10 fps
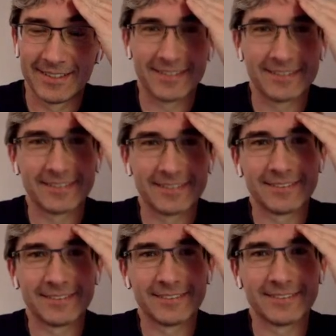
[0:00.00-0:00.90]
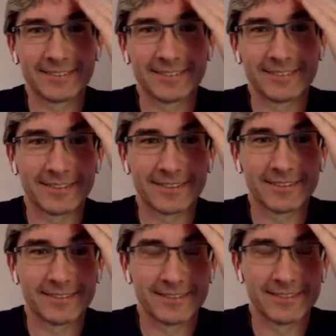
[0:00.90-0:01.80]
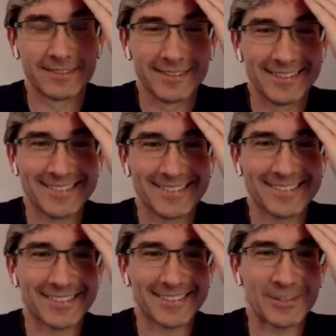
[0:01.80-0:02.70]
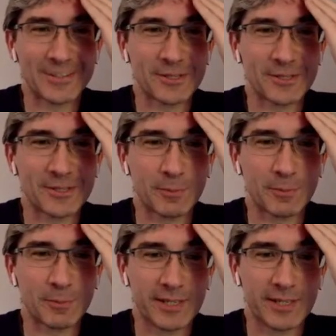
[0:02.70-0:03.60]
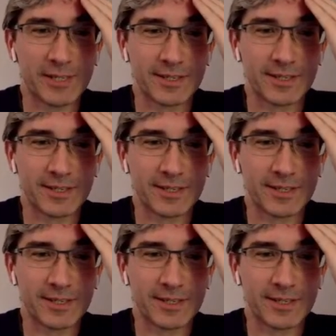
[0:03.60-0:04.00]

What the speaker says: Oh dear. This is hilariously repeating